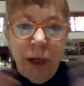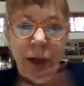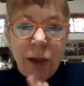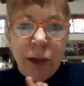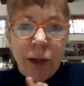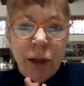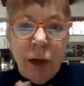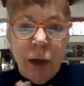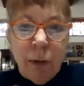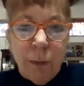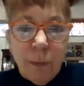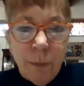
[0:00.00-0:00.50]

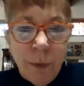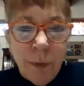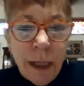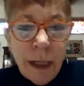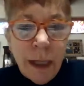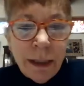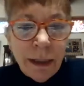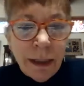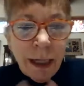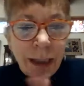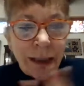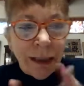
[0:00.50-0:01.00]
So
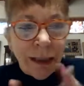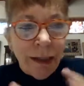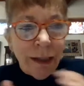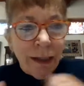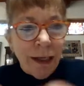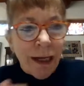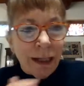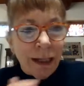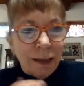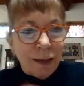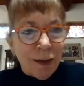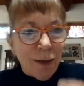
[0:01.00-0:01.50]
let's get to the
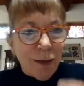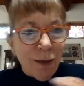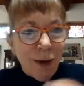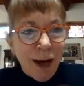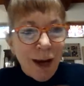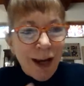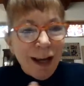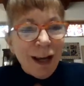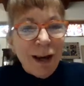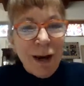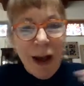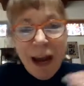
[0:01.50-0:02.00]
next
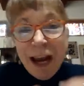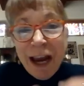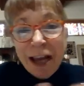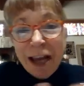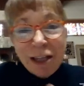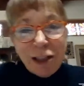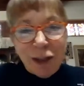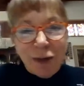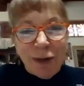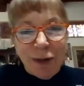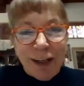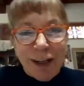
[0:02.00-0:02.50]
question. You
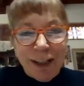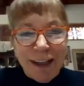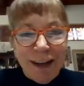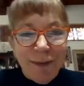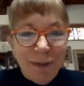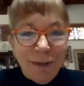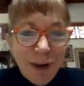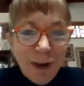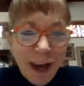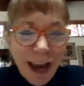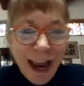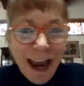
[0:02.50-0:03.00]
answer it
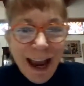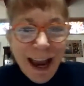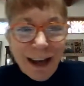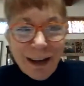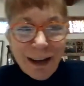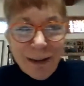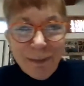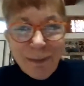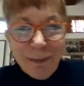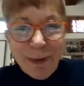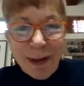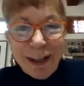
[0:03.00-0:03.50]
if you
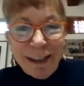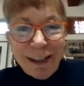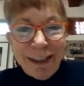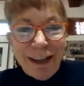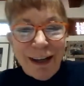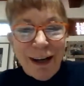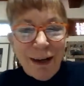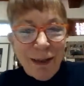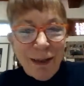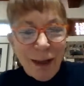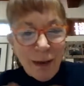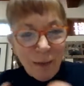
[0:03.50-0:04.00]
can, but
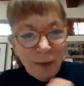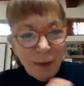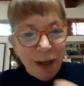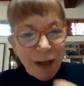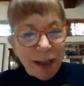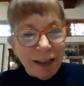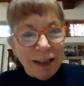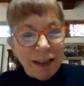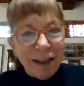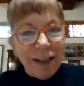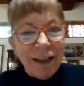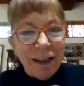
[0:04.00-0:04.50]
then we'll
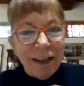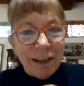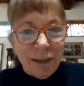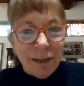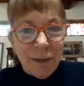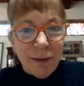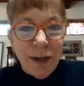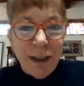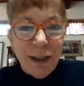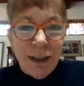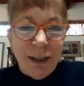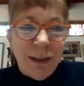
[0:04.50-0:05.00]
get to the next
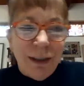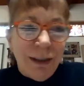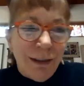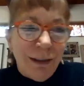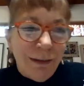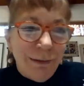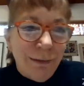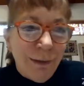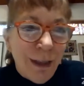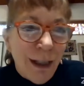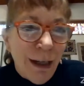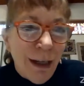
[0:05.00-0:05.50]

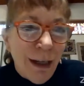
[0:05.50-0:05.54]
question,